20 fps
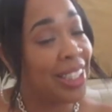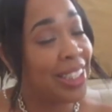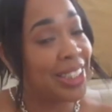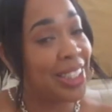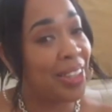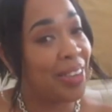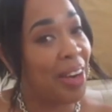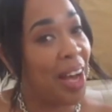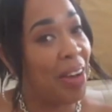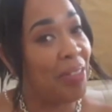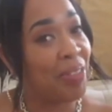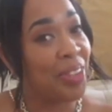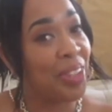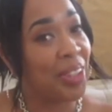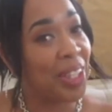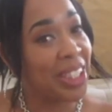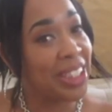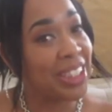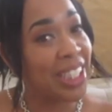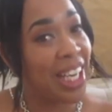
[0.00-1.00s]
So have a
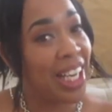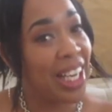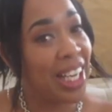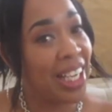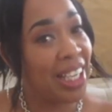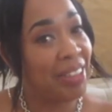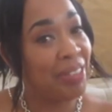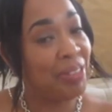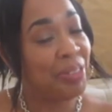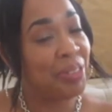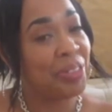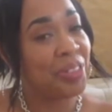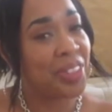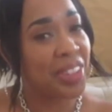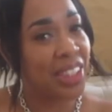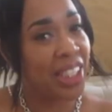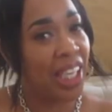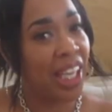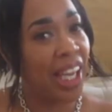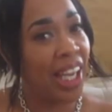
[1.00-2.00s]
great time,
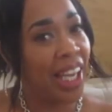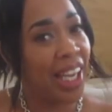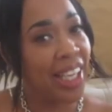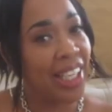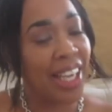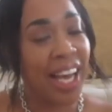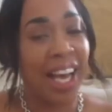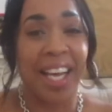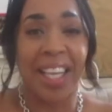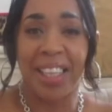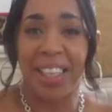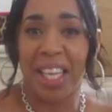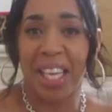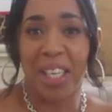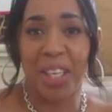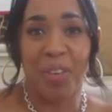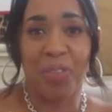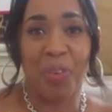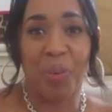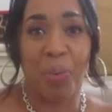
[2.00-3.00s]
and I
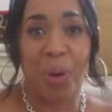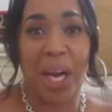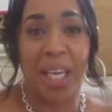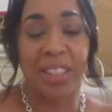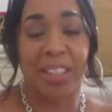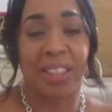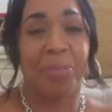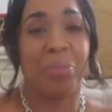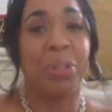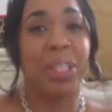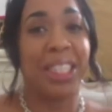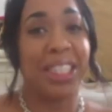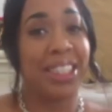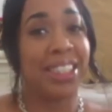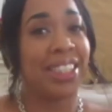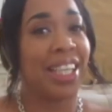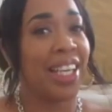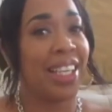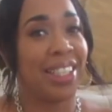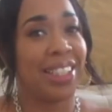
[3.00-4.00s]
thank you for watching.
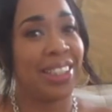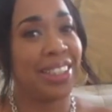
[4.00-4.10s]
Please like and